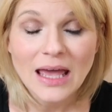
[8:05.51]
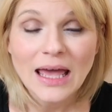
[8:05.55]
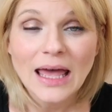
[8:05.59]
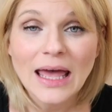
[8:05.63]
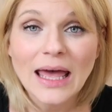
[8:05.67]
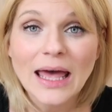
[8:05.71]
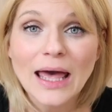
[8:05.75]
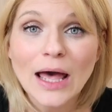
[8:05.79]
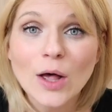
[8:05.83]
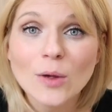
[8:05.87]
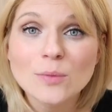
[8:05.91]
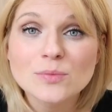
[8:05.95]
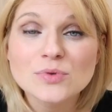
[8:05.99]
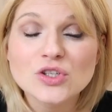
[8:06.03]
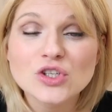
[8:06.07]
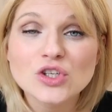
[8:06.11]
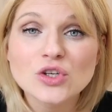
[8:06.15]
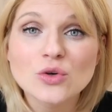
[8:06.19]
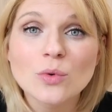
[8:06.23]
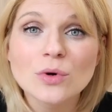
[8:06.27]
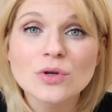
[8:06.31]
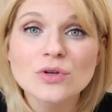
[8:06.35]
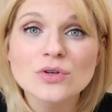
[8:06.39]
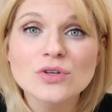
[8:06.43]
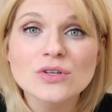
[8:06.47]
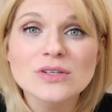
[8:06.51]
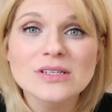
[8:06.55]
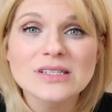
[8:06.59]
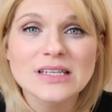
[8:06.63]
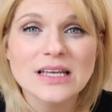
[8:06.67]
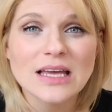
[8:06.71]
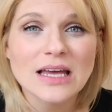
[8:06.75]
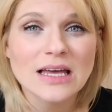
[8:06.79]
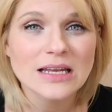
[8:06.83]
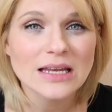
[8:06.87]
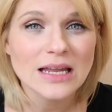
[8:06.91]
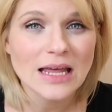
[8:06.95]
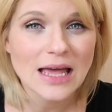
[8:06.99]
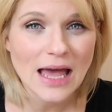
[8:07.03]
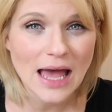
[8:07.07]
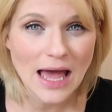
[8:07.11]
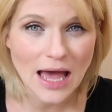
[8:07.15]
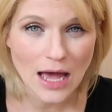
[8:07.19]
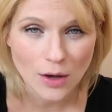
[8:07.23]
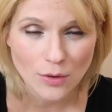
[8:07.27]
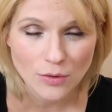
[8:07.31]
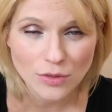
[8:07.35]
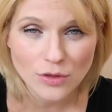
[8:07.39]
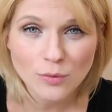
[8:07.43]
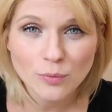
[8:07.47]
It helps you understand
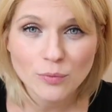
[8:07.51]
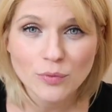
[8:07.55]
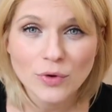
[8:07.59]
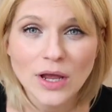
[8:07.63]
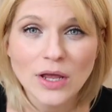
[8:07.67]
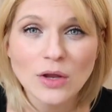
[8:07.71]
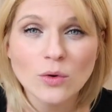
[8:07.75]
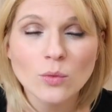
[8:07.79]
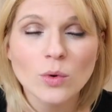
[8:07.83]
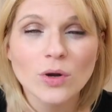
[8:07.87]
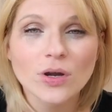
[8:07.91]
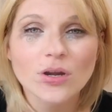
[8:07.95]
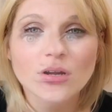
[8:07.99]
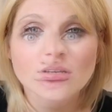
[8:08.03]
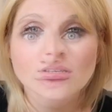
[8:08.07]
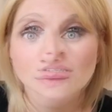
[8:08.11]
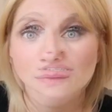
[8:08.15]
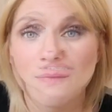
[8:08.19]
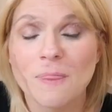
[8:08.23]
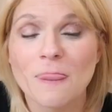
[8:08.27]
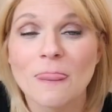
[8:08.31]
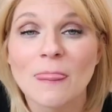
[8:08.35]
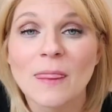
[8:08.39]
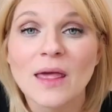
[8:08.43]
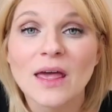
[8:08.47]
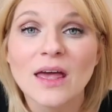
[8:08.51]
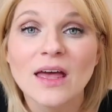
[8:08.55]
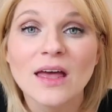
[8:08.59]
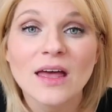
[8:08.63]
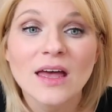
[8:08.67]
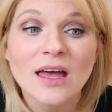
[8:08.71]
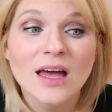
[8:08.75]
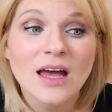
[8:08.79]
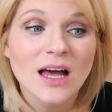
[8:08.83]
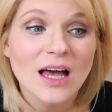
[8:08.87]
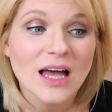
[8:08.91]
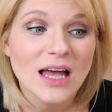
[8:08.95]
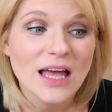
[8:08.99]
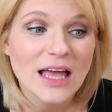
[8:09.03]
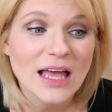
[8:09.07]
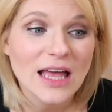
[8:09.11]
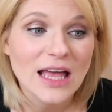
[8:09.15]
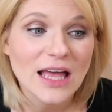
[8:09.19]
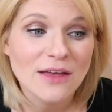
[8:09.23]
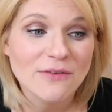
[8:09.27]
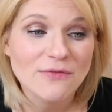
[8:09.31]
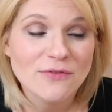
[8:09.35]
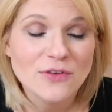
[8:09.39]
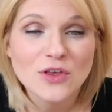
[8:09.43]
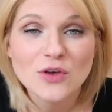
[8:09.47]
how their brain works.
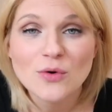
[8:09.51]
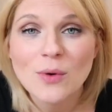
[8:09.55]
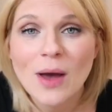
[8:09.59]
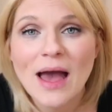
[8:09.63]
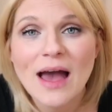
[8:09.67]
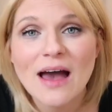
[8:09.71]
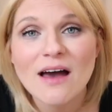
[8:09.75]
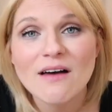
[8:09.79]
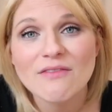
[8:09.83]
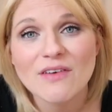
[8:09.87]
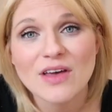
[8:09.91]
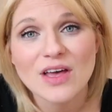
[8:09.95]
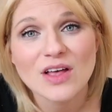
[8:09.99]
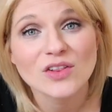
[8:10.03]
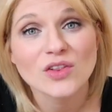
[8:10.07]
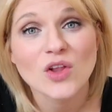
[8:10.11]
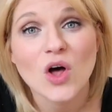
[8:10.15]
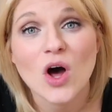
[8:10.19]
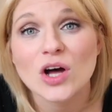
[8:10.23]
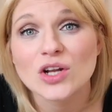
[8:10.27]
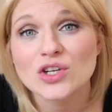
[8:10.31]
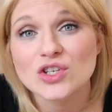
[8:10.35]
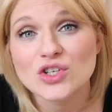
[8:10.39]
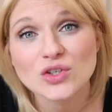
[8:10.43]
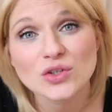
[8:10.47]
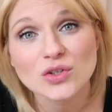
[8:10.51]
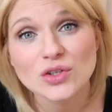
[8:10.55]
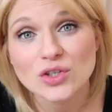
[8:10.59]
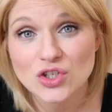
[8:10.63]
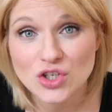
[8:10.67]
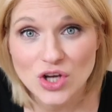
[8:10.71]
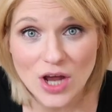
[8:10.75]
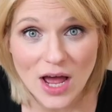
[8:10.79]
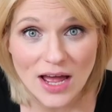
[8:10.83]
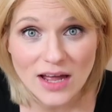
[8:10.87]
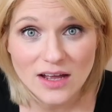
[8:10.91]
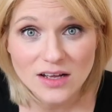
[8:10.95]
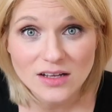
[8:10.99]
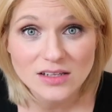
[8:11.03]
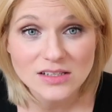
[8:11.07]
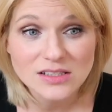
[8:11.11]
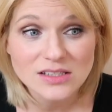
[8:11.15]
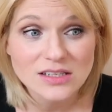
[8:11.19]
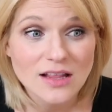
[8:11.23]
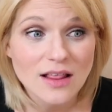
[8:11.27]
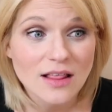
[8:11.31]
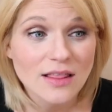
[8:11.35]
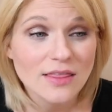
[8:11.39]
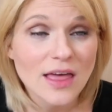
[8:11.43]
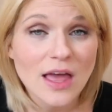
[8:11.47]
If you have a logical child,
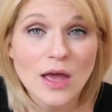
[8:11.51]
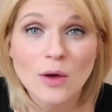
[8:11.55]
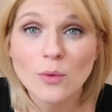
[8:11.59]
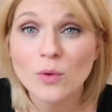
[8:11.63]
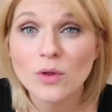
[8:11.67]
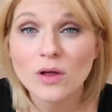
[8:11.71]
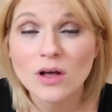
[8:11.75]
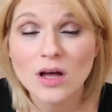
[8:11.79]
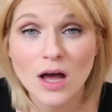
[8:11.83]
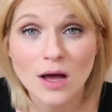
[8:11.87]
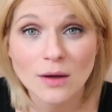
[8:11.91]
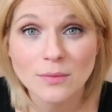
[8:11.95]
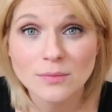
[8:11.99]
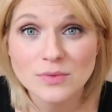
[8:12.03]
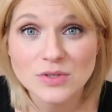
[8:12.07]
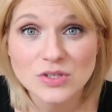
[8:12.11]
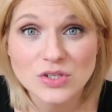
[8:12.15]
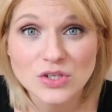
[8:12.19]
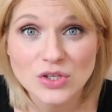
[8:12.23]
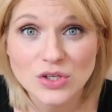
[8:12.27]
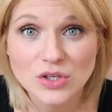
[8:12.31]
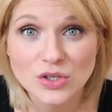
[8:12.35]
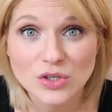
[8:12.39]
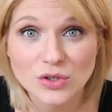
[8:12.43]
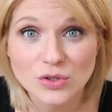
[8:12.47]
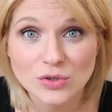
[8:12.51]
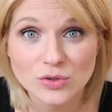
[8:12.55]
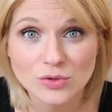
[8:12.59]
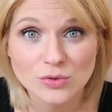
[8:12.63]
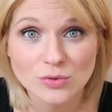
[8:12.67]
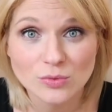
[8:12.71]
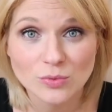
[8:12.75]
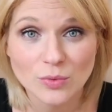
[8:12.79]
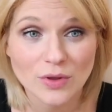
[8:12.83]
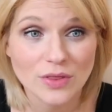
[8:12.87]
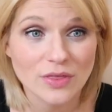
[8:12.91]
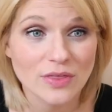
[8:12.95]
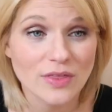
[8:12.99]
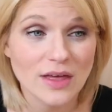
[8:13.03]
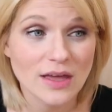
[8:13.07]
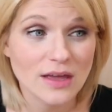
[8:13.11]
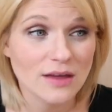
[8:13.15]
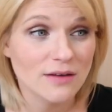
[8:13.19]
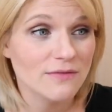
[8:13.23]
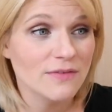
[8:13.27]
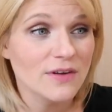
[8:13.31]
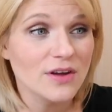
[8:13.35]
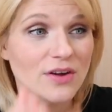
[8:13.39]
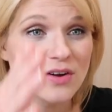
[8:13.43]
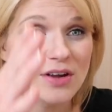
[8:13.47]
they will come to you with like
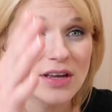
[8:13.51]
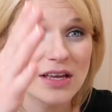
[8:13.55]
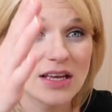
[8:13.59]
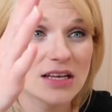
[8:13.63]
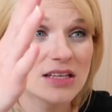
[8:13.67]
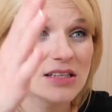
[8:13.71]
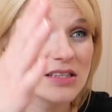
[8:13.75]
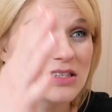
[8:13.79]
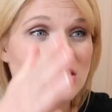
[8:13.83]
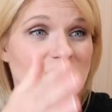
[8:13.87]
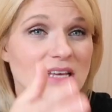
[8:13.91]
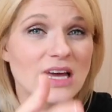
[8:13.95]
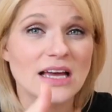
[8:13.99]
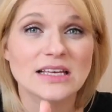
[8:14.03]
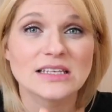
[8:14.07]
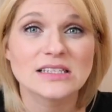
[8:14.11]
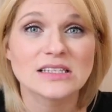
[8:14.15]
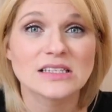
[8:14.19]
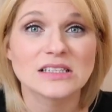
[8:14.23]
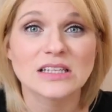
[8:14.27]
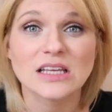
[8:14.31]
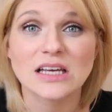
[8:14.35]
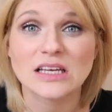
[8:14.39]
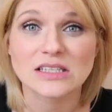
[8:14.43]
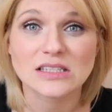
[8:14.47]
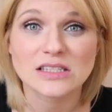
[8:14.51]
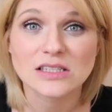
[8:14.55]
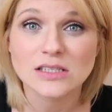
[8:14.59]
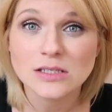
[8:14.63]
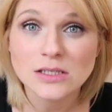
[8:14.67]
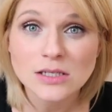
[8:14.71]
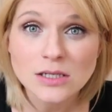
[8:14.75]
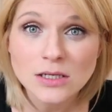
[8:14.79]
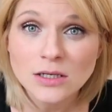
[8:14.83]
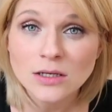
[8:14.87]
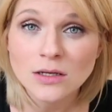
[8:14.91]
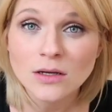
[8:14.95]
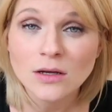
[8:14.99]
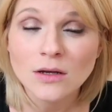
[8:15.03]
a very concise list.